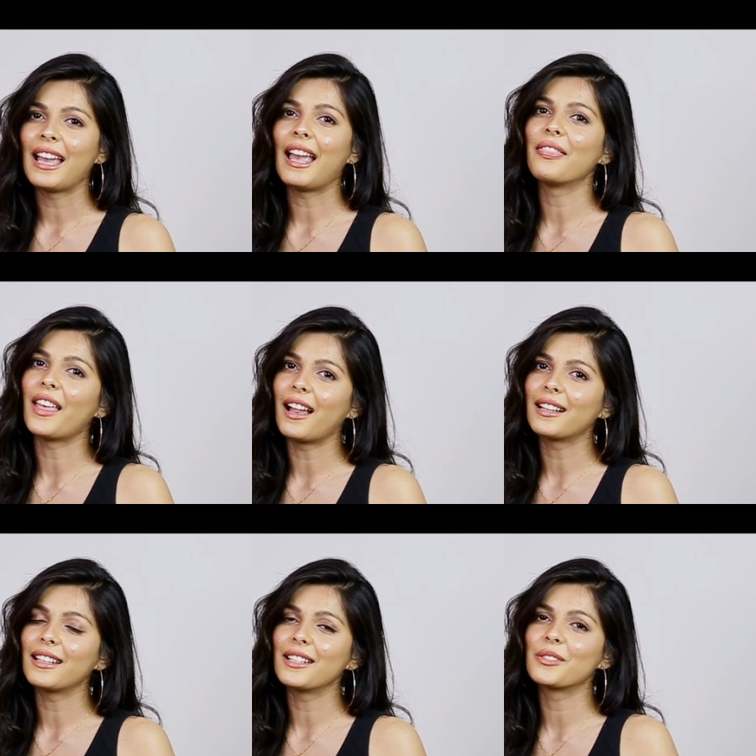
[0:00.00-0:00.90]
and
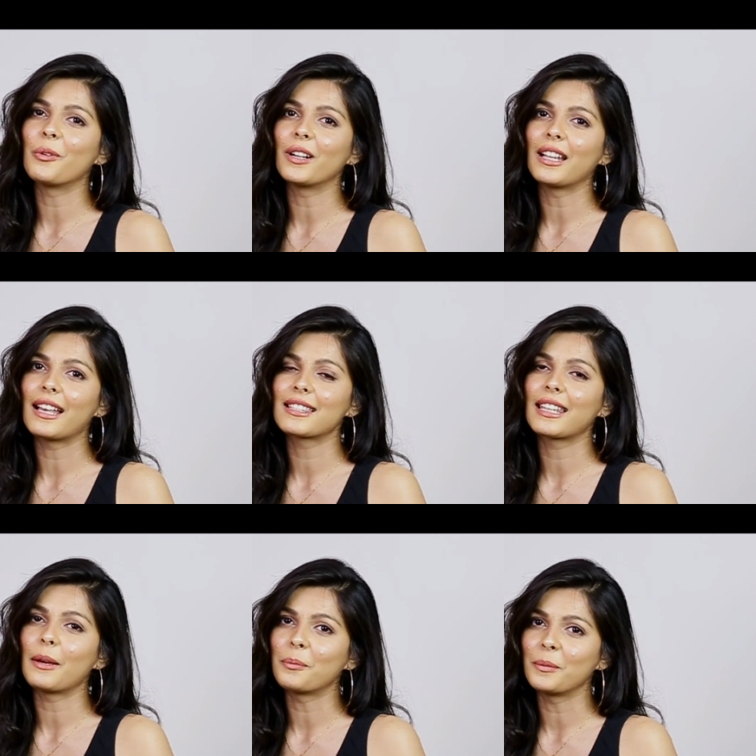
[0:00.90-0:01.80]
that is what has
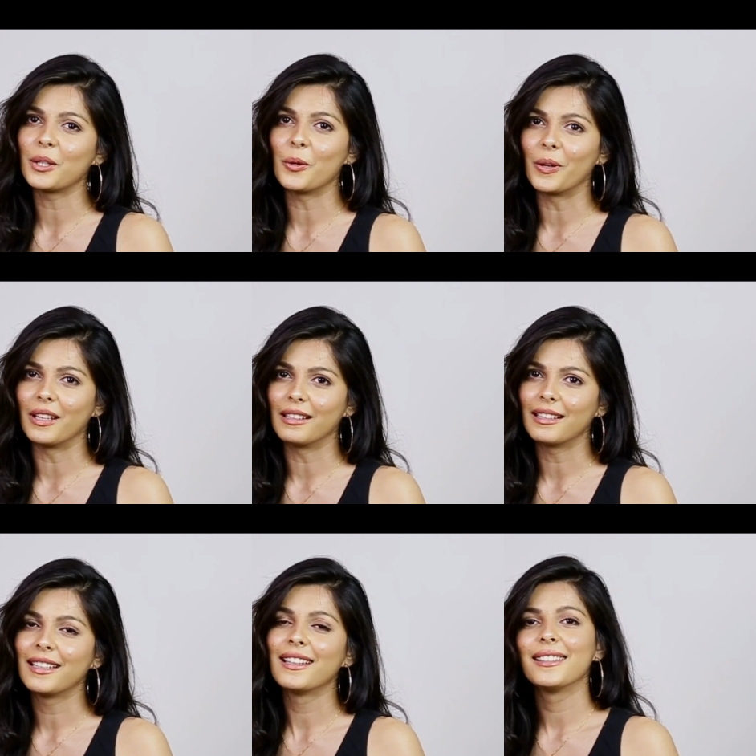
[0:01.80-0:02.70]
kept me going.
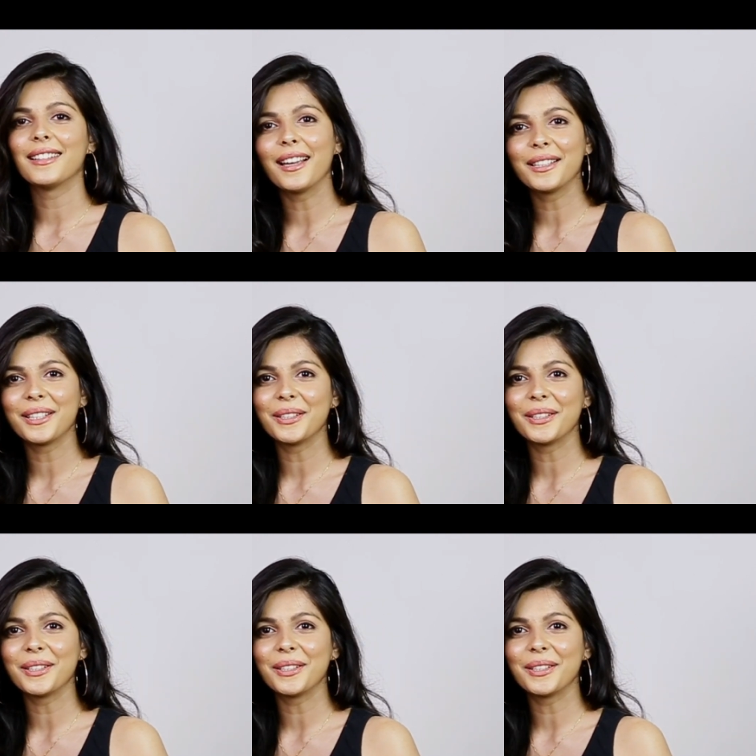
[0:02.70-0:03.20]
Thank